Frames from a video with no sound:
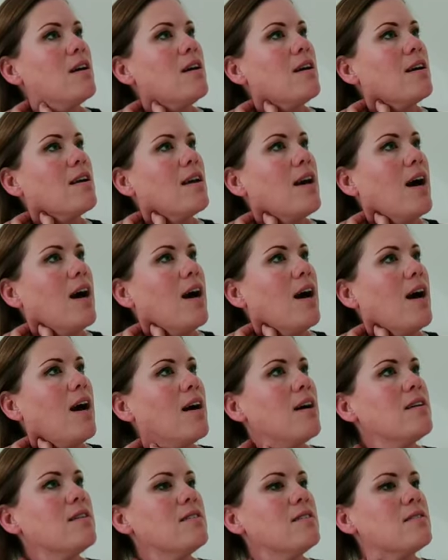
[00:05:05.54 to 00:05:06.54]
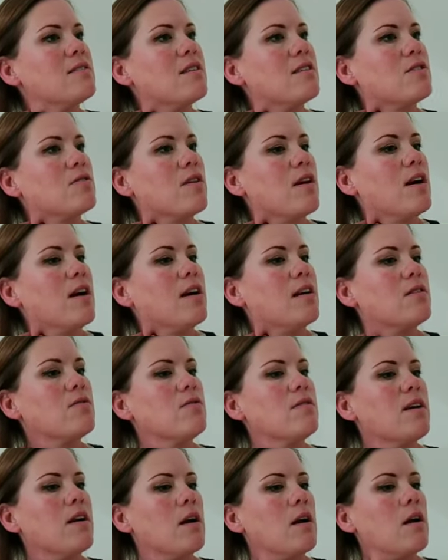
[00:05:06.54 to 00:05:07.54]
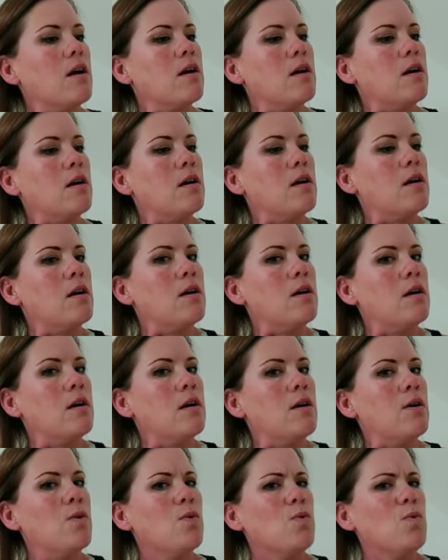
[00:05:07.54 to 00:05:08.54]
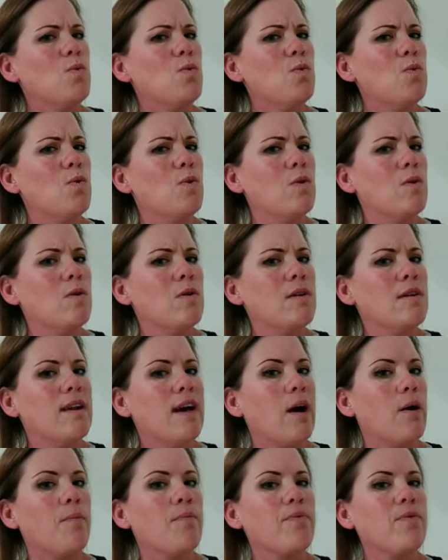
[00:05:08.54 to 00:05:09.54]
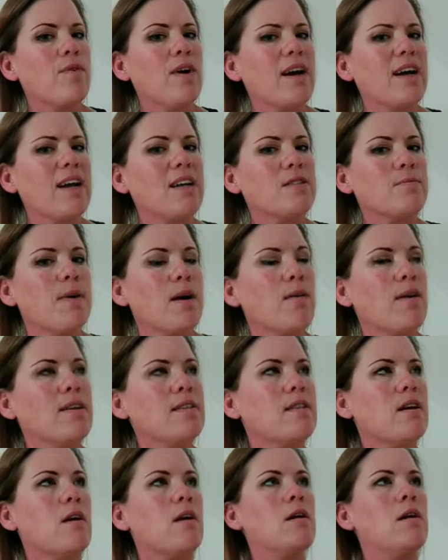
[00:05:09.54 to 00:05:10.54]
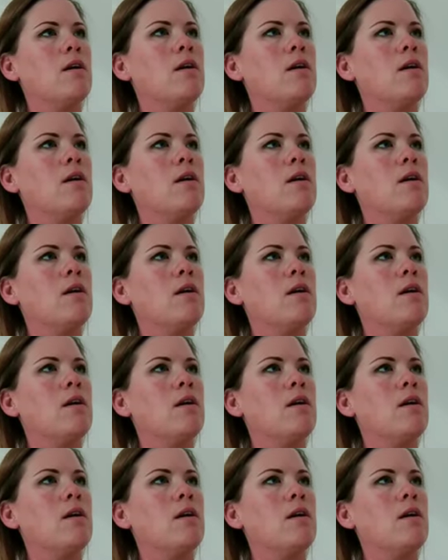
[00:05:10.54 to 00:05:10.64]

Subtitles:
Yeah, you stretch right through there. Ooh. Now, I got a spot right there.